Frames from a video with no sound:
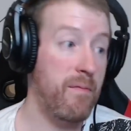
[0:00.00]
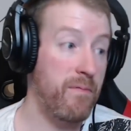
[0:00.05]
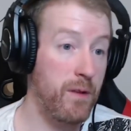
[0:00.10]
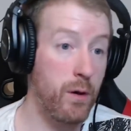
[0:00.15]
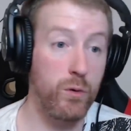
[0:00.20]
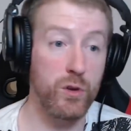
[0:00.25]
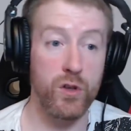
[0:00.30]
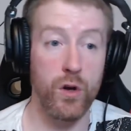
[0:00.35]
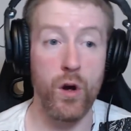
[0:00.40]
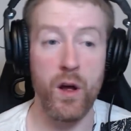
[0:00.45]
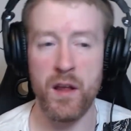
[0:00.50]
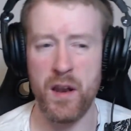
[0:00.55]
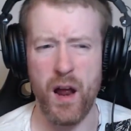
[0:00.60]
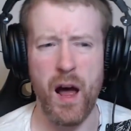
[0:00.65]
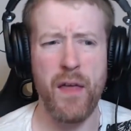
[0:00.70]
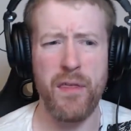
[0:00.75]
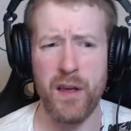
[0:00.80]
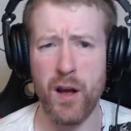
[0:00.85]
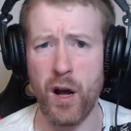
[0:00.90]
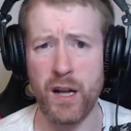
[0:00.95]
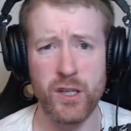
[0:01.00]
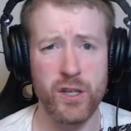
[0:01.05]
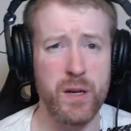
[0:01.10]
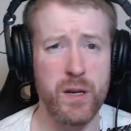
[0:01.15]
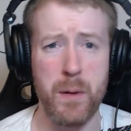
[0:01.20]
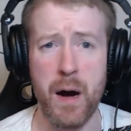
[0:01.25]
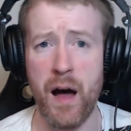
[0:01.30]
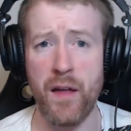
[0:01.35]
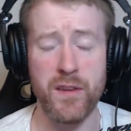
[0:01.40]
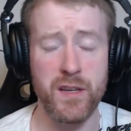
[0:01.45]
There was, I think, actually
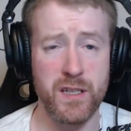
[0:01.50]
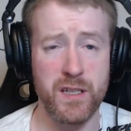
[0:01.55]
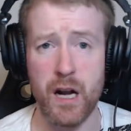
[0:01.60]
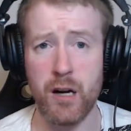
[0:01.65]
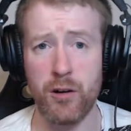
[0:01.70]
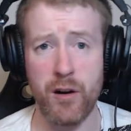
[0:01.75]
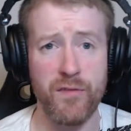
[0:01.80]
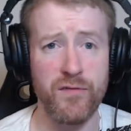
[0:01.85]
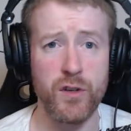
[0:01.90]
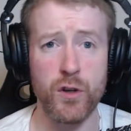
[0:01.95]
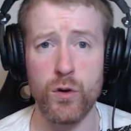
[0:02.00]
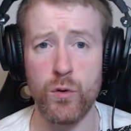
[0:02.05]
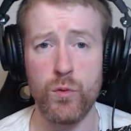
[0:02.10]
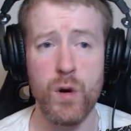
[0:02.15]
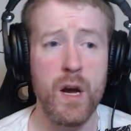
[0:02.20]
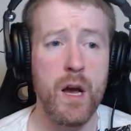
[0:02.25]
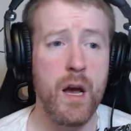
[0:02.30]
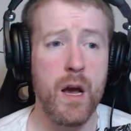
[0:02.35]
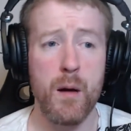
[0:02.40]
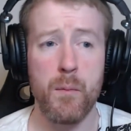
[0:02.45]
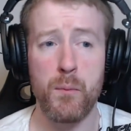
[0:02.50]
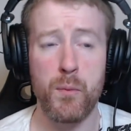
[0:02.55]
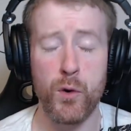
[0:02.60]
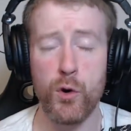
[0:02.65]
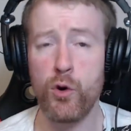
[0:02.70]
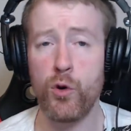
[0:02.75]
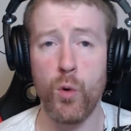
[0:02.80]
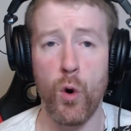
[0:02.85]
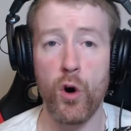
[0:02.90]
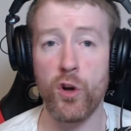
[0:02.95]
part of the StarCraft 2
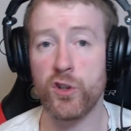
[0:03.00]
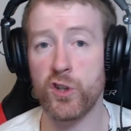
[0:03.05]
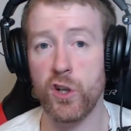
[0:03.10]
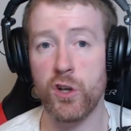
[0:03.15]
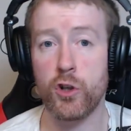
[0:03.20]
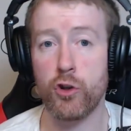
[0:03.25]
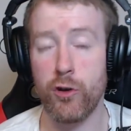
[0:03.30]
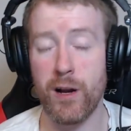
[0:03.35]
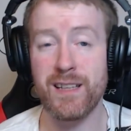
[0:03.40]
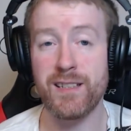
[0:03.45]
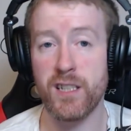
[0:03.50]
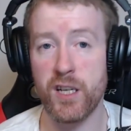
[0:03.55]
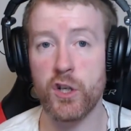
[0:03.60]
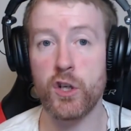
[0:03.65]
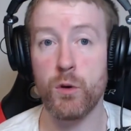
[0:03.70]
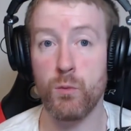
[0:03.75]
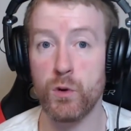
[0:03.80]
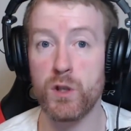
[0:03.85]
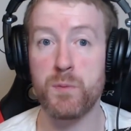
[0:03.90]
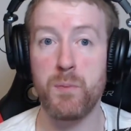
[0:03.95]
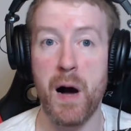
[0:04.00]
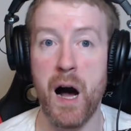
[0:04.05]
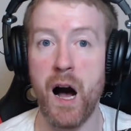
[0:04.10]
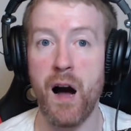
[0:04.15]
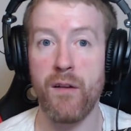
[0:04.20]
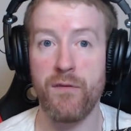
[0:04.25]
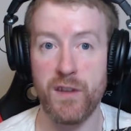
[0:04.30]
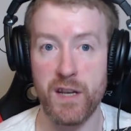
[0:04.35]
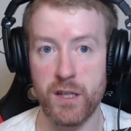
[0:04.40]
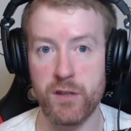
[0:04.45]
Brood Wars transition was
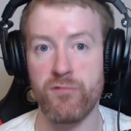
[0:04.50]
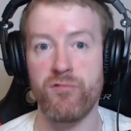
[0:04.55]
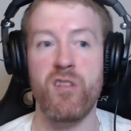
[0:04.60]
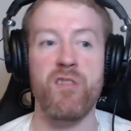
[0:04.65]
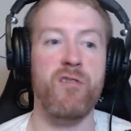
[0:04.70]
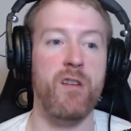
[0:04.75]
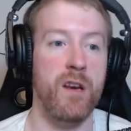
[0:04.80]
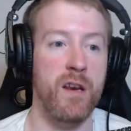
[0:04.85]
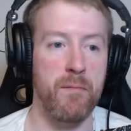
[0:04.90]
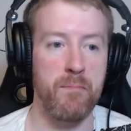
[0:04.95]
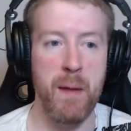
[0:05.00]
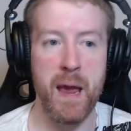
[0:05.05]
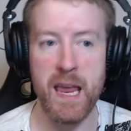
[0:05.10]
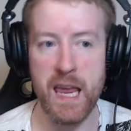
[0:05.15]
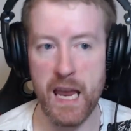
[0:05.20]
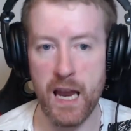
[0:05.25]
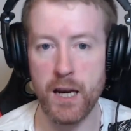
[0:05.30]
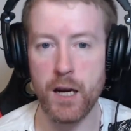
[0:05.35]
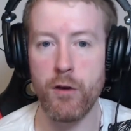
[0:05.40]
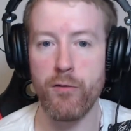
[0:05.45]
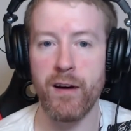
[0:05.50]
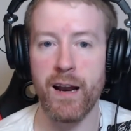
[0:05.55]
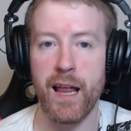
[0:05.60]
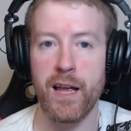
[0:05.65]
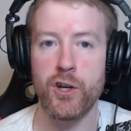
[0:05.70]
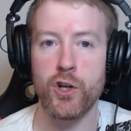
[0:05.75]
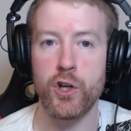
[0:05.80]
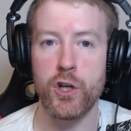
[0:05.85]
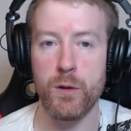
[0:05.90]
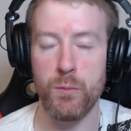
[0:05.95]
part of this, making a new
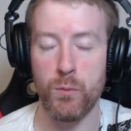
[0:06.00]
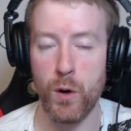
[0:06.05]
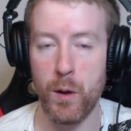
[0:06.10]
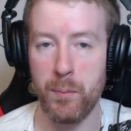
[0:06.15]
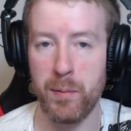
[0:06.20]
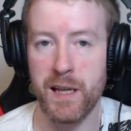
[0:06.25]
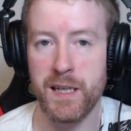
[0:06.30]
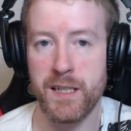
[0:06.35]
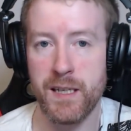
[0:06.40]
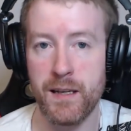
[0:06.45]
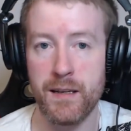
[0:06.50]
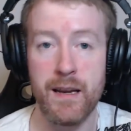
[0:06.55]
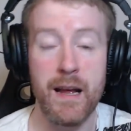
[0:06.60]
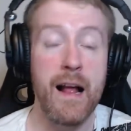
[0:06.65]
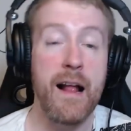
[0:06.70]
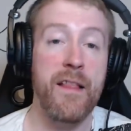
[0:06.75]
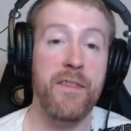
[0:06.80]
relationship with Blizzard.